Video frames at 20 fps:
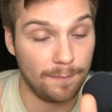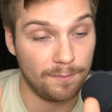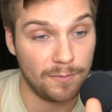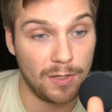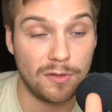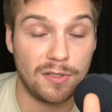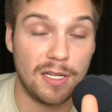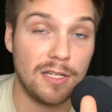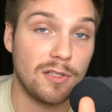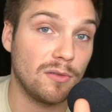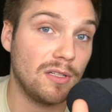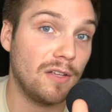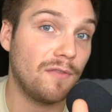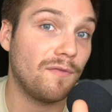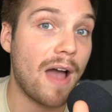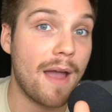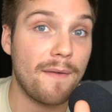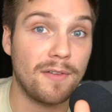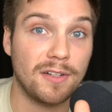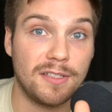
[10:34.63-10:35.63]
You see it's only
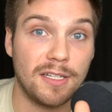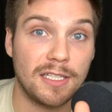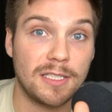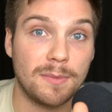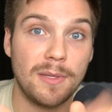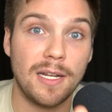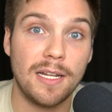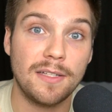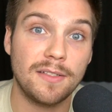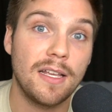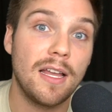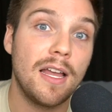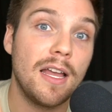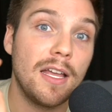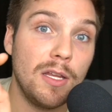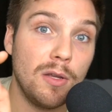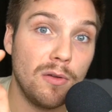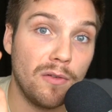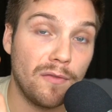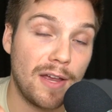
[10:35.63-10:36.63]
5 or 6 minutes.
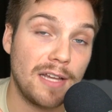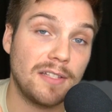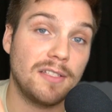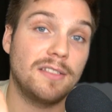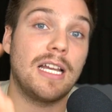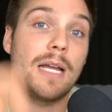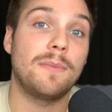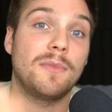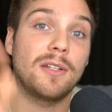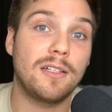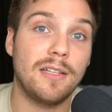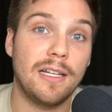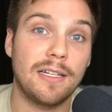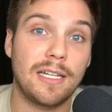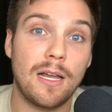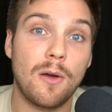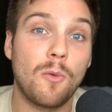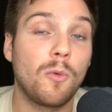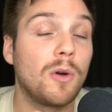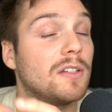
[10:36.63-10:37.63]
You invest the time to click
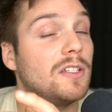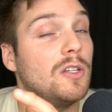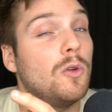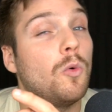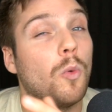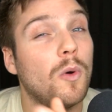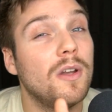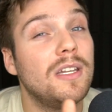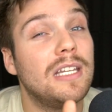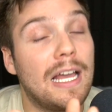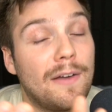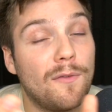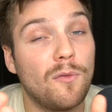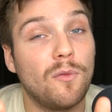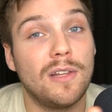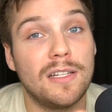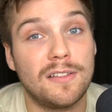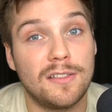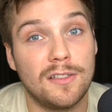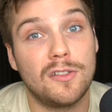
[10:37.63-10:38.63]
it. Whereas you wouldn't have
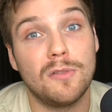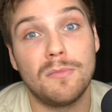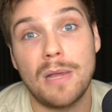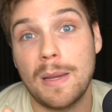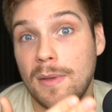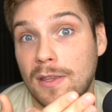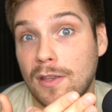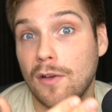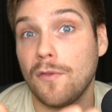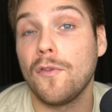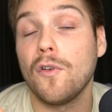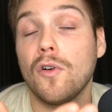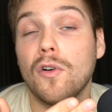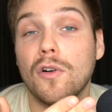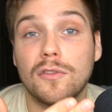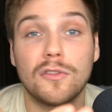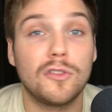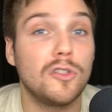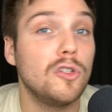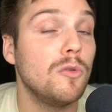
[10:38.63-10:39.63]
listened to maybe the
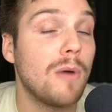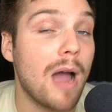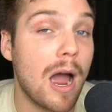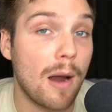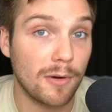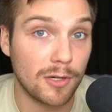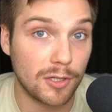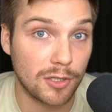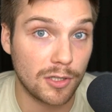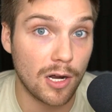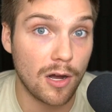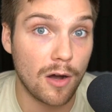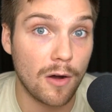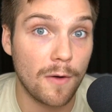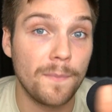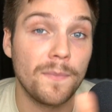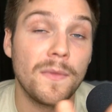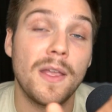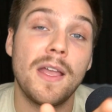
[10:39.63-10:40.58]
full 2-hour show.